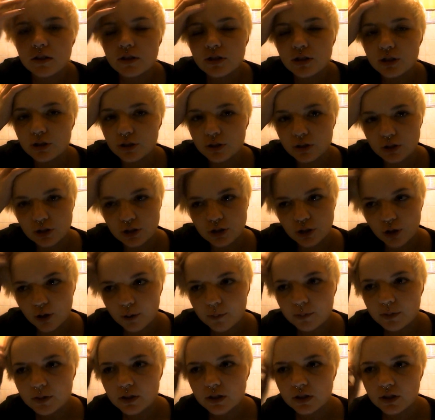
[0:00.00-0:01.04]
to the
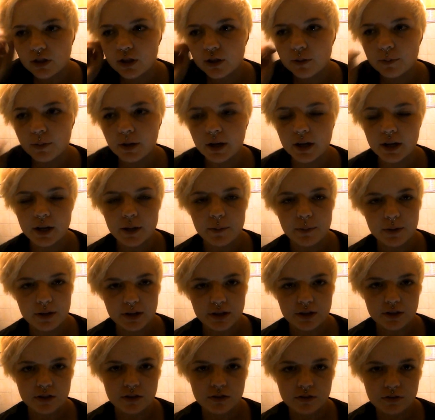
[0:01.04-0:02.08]
shops and go buy a
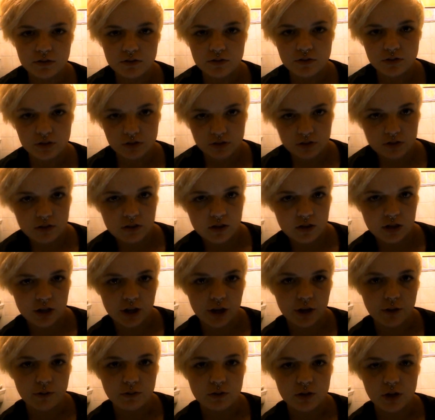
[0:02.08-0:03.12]
better, you
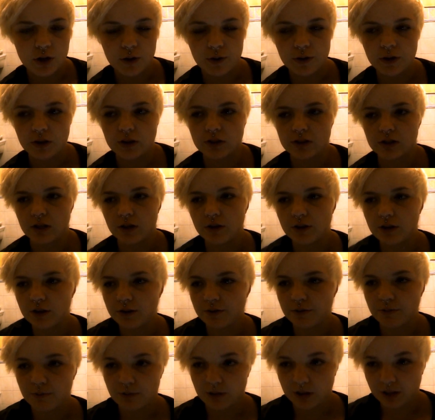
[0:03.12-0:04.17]
know, toner, because I only
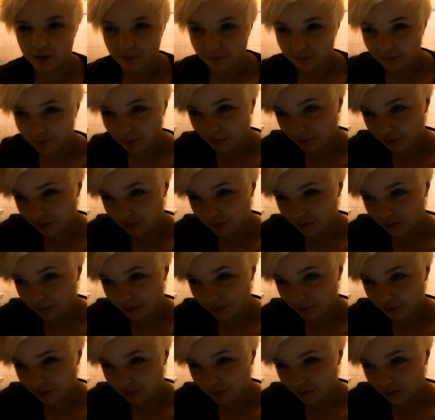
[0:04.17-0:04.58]
have a really